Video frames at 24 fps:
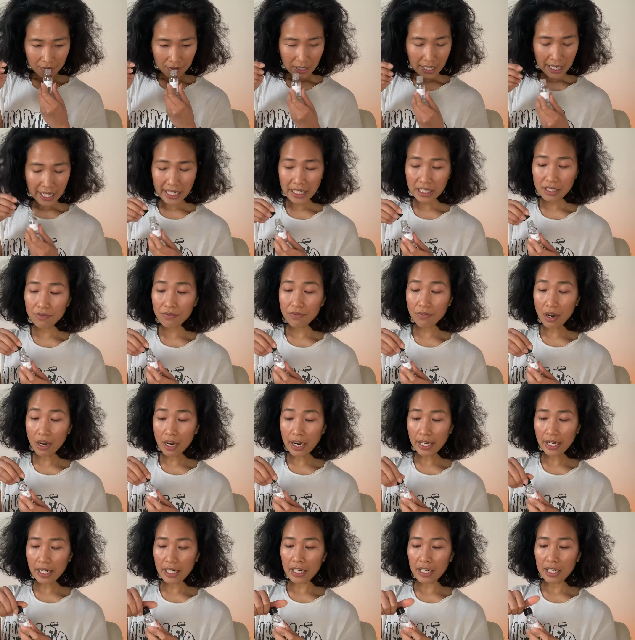it's
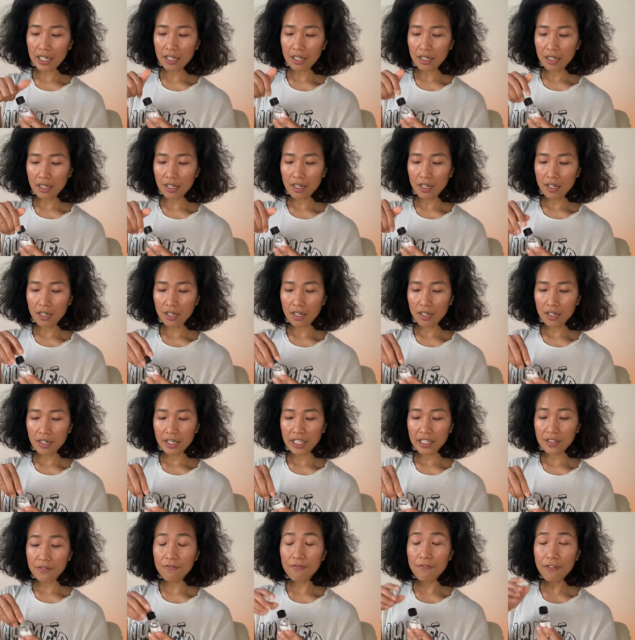
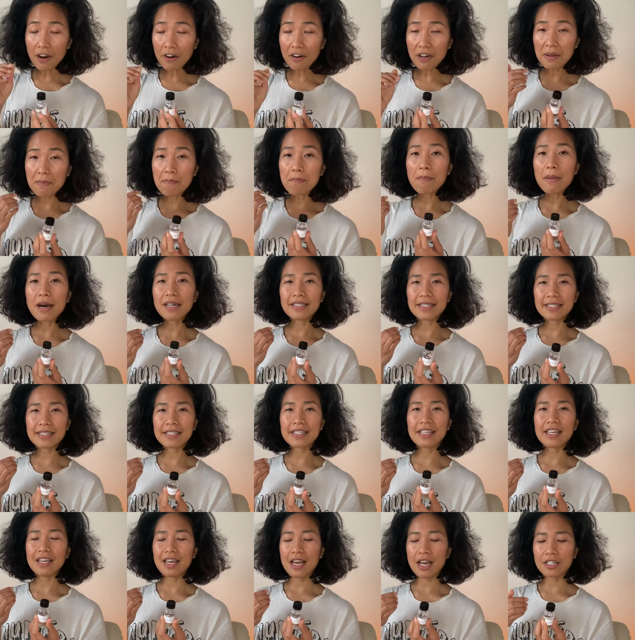very
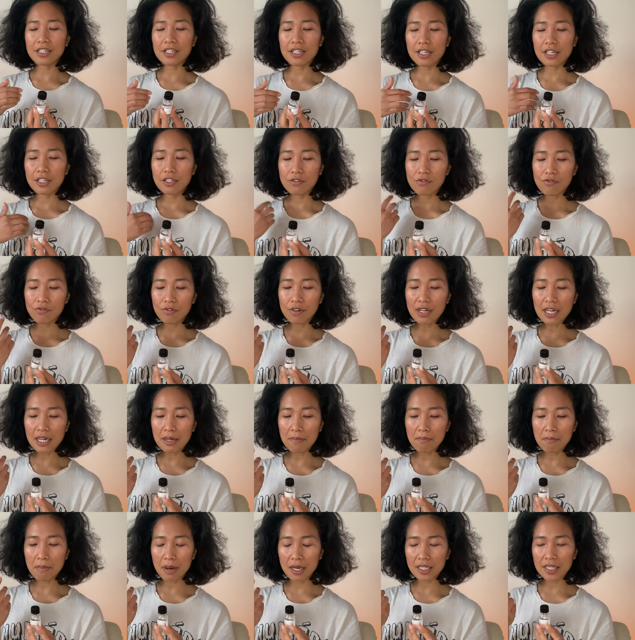musky, actually. It's really
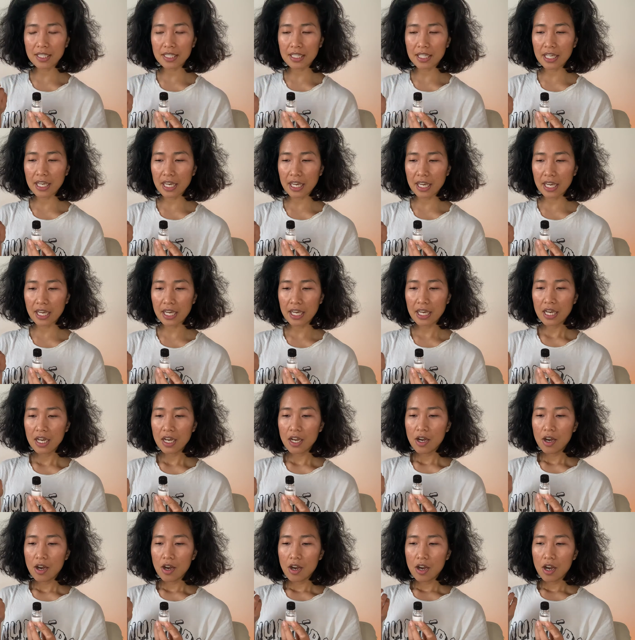musky.
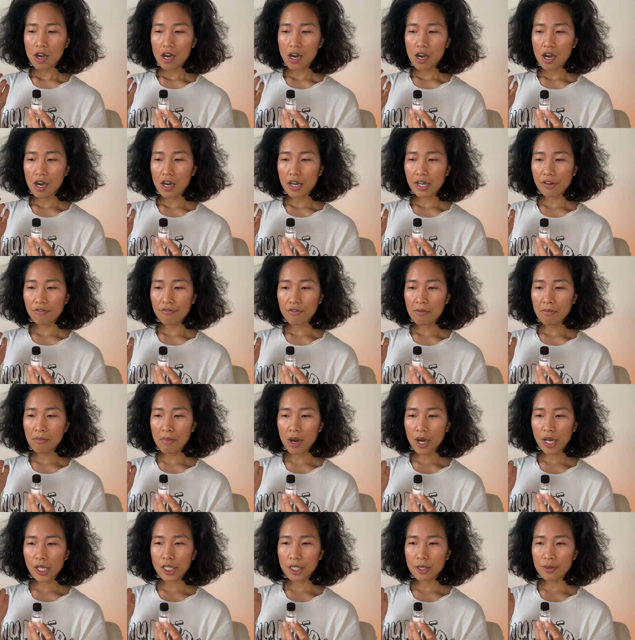It
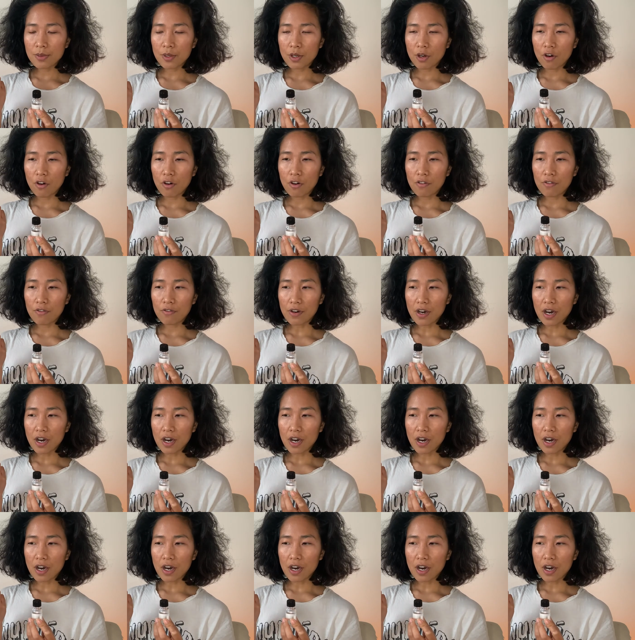reminds me of